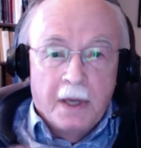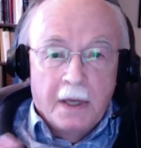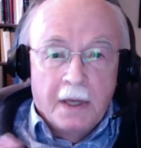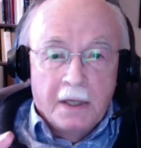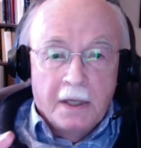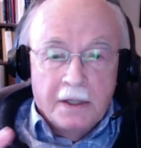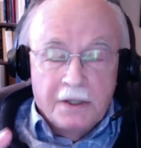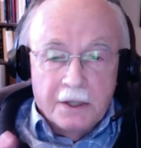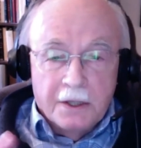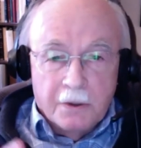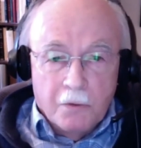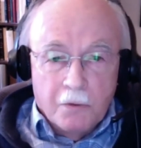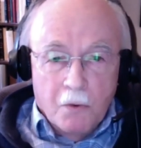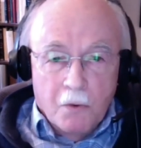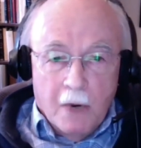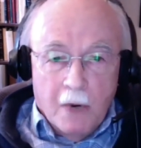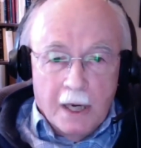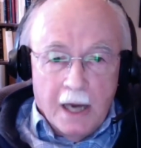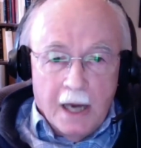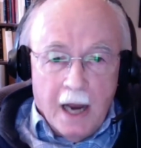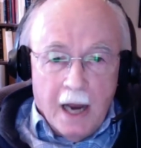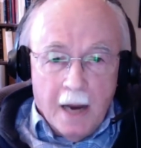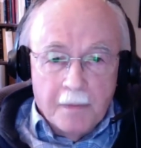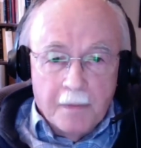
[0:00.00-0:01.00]
So what
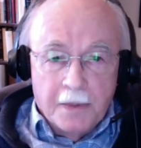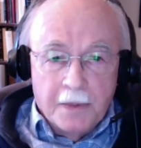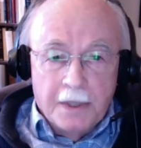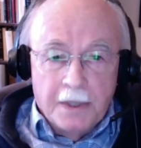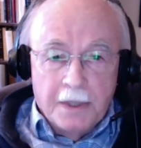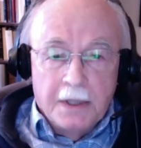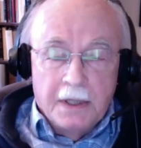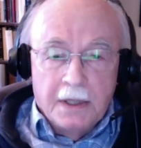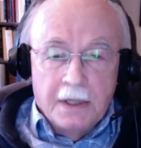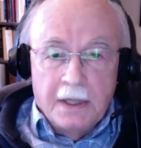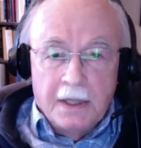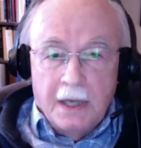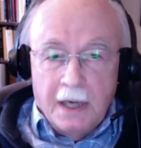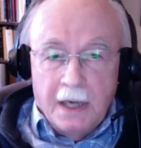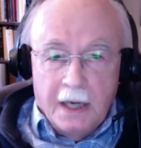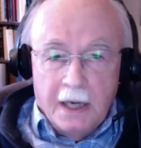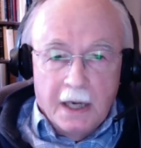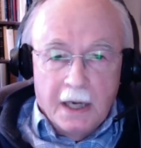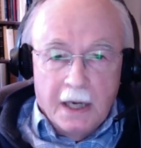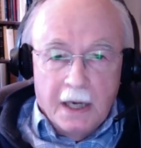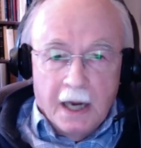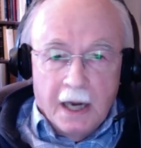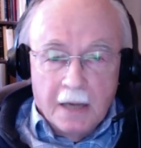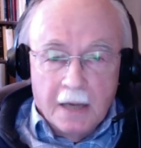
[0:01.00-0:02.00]
happened in
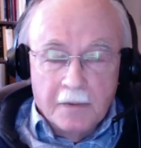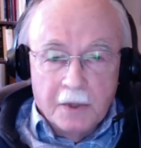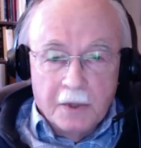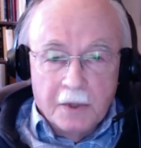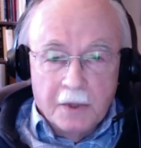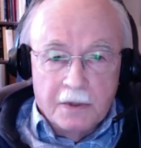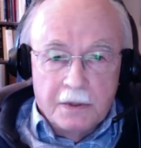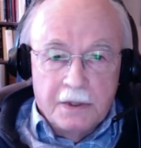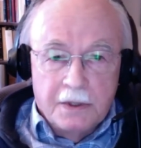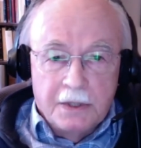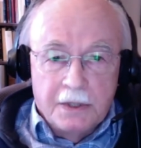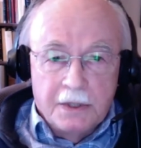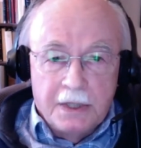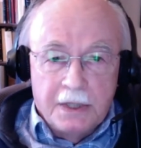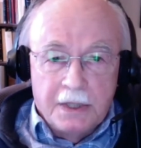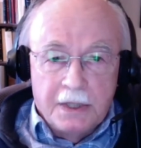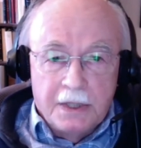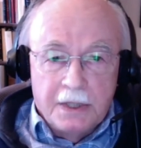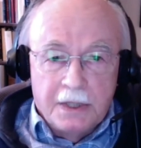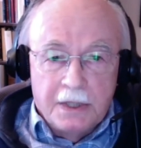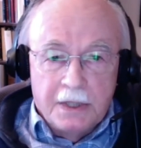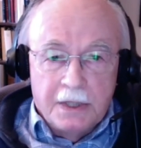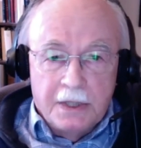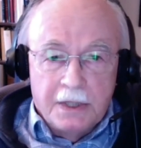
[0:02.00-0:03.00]
Alamut? Did
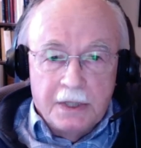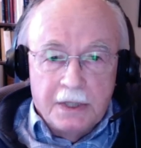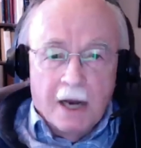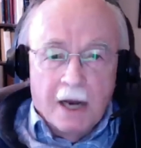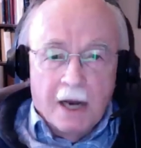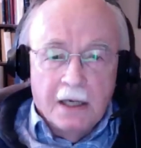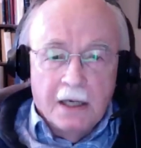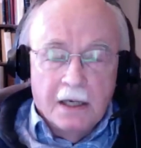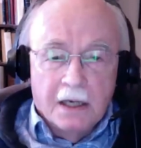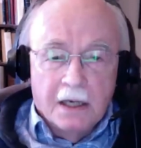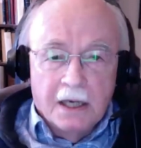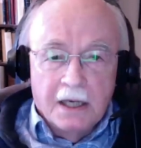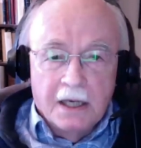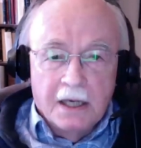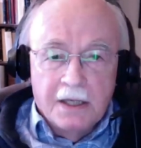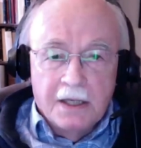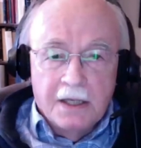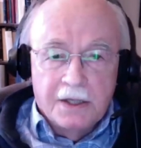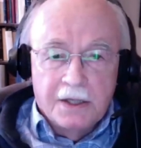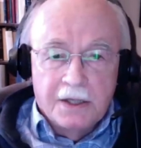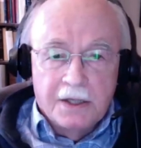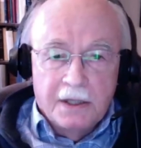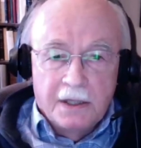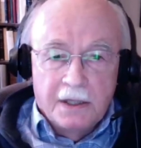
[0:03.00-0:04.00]
they recognize?